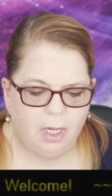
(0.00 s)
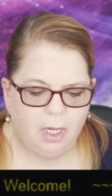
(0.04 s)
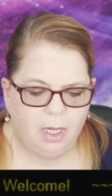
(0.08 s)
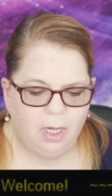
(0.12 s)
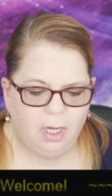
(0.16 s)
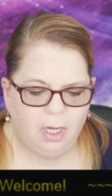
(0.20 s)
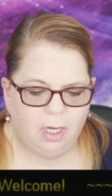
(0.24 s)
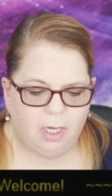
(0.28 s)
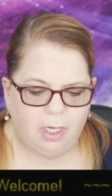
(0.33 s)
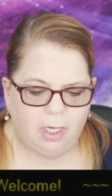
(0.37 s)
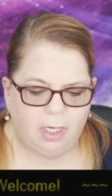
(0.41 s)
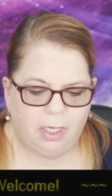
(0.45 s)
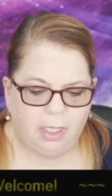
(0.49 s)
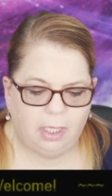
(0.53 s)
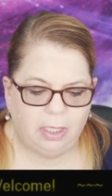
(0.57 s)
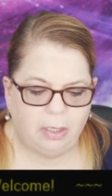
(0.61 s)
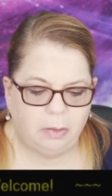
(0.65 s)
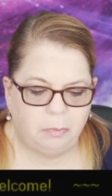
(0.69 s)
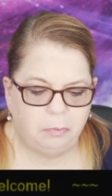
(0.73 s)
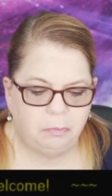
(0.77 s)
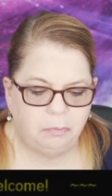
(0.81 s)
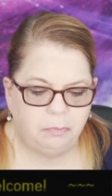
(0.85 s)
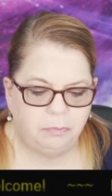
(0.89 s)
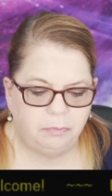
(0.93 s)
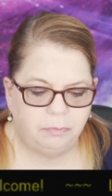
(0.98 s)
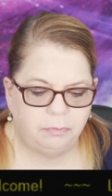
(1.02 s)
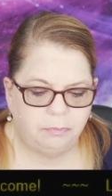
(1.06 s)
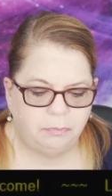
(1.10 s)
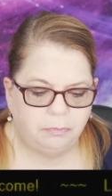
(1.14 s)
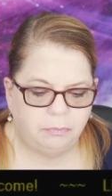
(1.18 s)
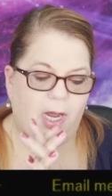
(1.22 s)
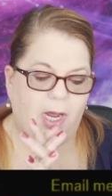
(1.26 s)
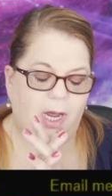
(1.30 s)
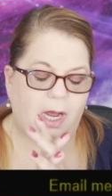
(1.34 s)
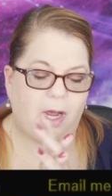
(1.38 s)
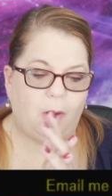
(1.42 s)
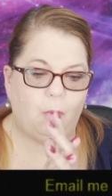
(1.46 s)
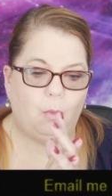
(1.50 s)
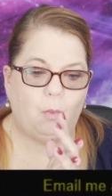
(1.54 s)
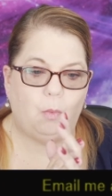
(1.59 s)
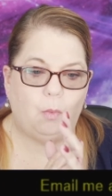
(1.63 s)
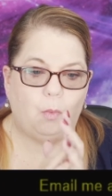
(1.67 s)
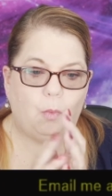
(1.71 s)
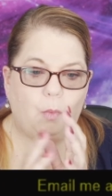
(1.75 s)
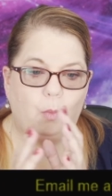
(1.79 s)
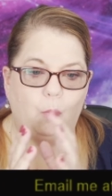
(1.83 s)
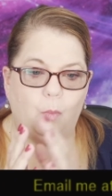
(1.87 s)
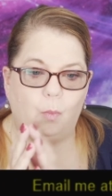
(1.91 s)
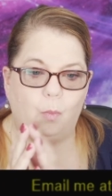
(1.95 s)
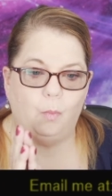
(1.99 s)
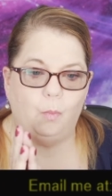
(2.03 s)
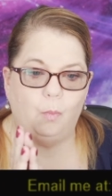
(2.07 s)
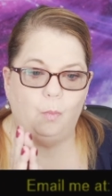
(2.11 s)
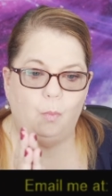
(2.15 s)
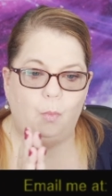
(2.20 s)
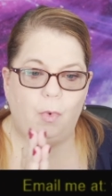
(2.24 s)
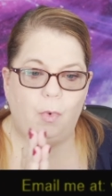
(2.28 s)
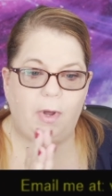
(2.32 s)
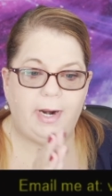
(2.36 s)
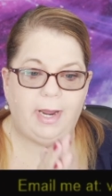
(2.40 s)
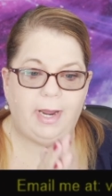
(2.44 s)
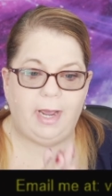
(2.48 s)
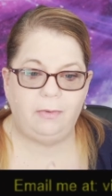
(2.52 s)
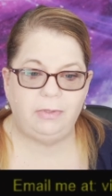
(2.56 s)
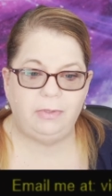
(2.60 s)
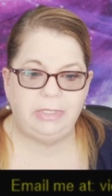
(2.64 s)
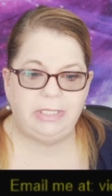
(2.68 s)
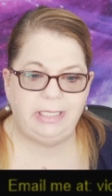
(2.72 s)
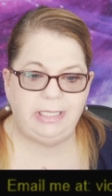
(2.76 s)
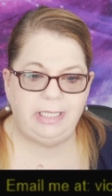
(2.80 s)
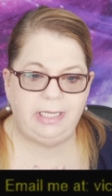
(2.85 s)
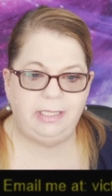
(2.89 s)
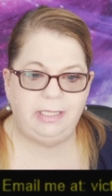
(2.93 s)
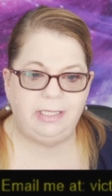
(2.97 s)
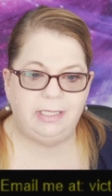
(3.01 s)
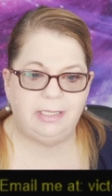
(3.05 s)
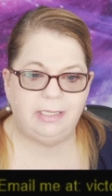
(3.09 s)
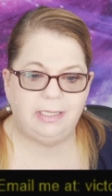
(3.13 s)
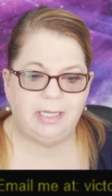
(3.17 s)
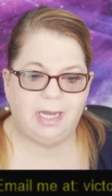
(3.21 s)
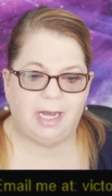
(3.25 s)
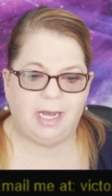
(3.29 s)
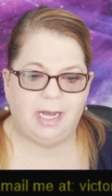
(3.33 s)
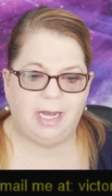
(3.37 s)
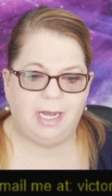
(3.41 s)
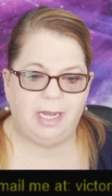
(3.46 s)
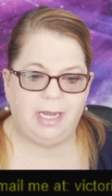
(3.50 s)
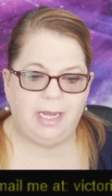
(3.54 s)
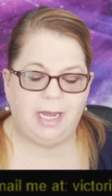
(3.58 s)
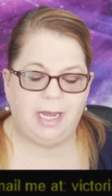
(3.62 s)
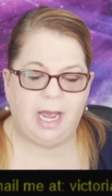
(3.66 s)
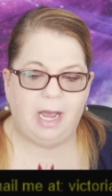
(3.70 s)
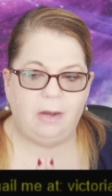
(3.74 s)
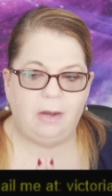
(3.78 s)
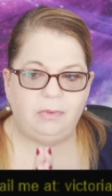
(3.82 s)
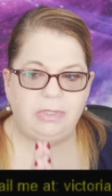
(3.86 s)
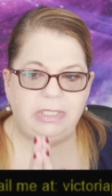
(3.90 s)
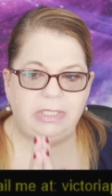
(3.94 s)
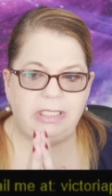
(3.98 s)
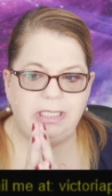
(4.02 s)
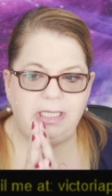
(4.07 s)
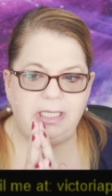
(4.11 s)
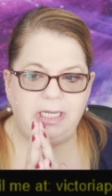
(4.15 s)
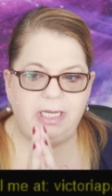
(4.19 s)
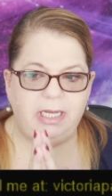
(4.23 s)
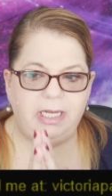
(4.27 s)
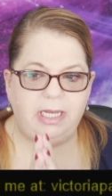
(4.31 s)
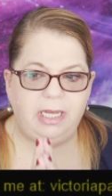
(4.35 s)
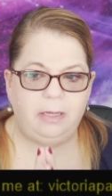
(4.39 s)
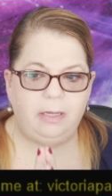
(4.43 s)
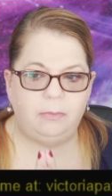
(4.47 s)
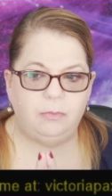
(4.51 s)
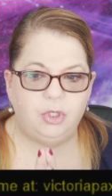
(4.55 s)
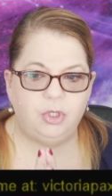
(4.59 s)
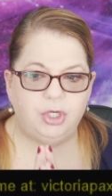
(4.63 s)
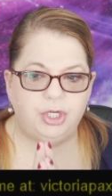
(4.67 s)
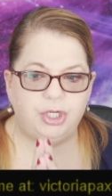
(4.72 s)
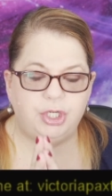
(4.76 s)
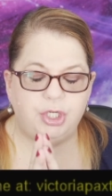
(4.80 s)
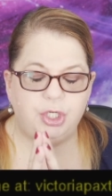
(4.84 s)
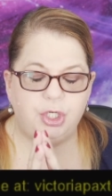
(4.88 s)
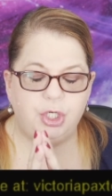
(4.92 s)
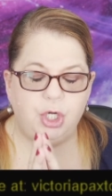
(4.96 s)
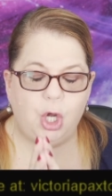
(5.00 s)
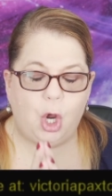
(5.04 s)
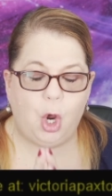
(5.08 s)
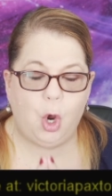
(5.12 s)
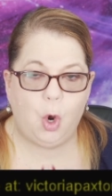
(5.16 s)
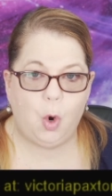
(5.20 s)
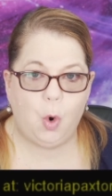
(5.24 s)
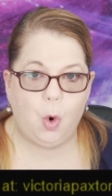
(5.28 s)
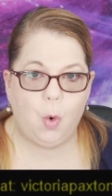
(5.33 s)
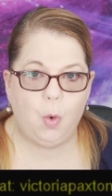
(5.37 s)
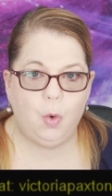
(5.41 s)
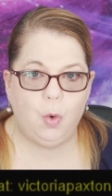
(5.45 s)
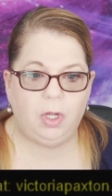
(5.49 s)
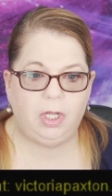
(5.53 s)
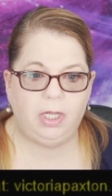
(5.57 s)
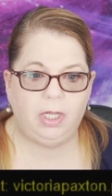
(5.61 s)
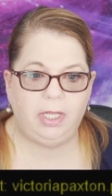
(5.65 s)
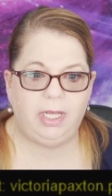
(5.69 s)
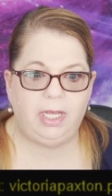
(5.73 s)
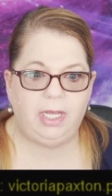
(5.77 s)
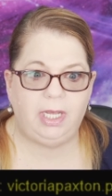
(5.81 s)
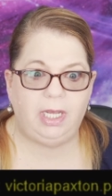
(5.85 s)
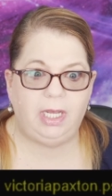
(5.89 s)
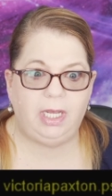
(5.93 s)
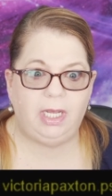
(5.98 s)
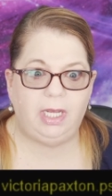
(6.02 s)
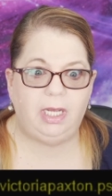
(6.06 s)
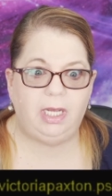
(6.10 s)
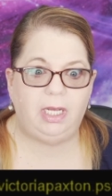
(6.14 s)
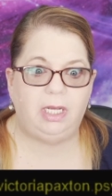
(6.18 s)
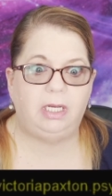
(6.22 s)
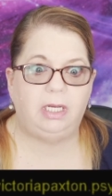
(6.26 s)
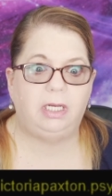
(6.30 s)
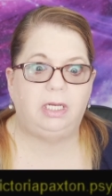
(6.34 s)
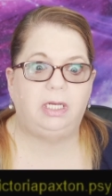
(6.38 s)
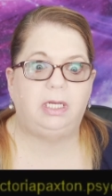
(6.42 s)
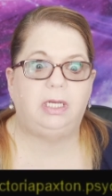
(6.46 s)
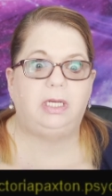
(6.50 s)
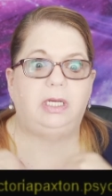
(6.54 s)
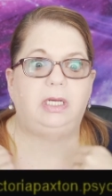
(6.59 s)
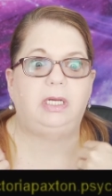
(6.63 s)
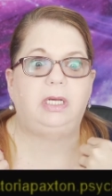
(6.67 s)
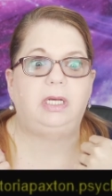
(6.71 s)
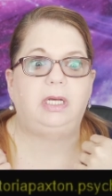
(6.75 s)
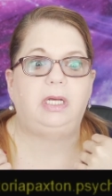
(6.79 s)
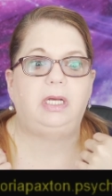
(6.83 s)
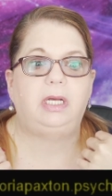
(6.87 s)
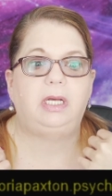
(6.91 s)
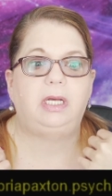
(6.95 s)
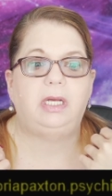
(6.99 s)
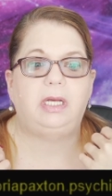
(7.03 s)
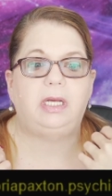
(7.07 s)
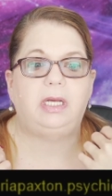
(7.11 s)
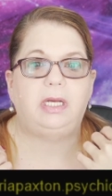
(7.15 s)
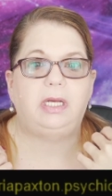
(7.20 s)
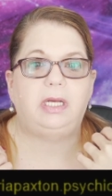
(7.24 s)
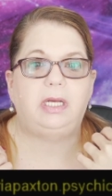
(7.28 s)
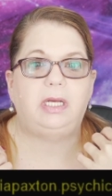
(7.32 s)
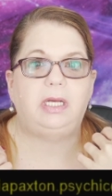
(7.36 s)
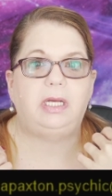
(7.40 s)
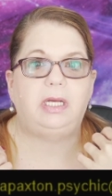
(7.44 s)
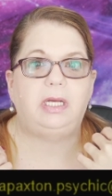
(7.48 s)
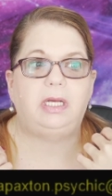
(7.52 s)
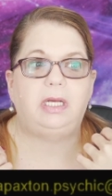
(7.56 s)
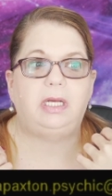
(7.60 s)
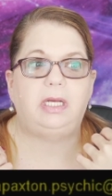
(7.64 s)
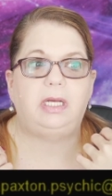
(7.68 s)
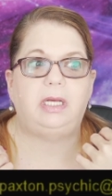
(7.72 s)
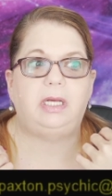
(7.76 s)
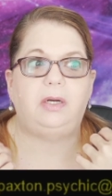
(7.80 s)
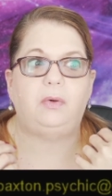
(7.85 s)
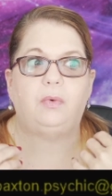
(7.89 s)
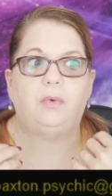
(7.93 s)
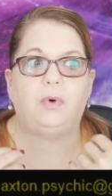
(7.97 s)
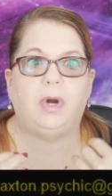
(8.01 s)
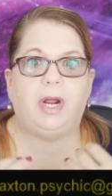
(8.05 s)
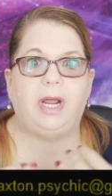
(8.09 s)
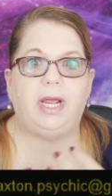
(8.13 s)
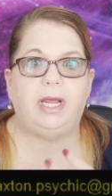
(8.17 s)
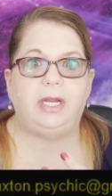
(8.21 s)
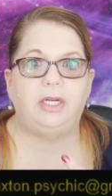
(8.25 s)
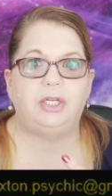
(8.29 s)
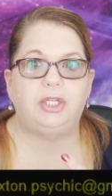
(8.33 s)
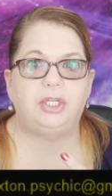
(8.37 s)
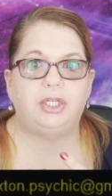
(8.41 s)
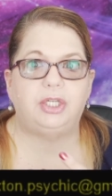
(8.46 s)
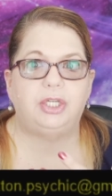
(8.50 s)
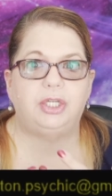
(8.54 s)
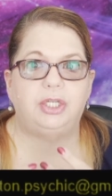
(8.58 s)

um, when I was seeing this guy, I was seeing him just totally enraged,